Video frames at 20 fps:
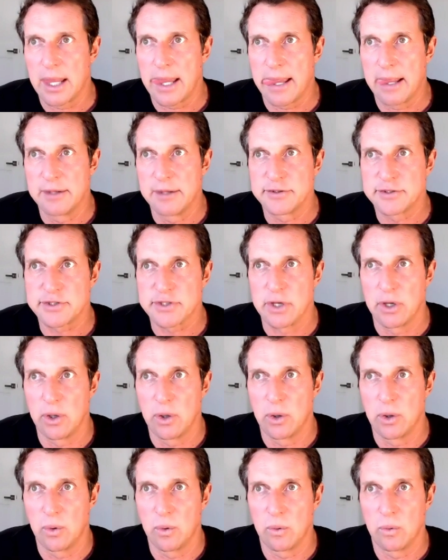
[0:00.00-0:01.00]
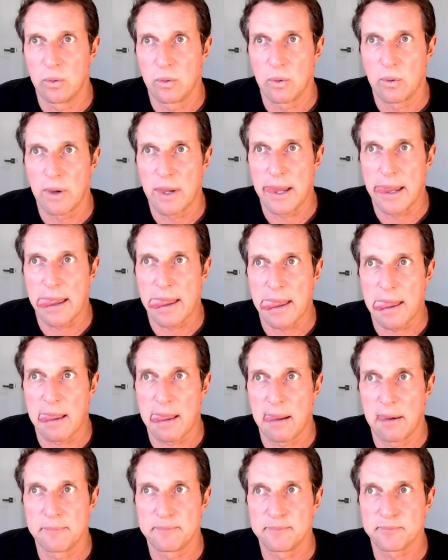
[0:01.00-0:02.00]
and so
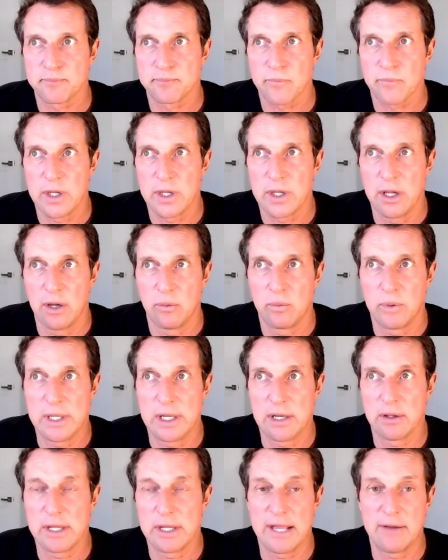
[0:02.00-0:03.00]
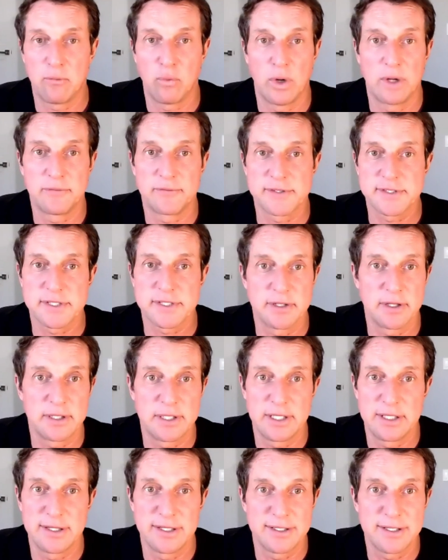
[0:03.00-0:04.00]
you know we only have one
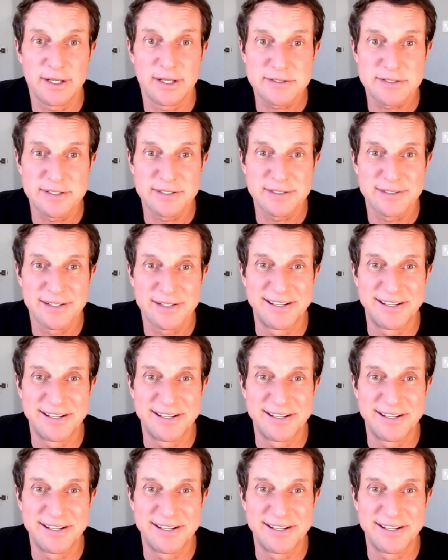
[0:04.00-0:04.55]
facility that does it.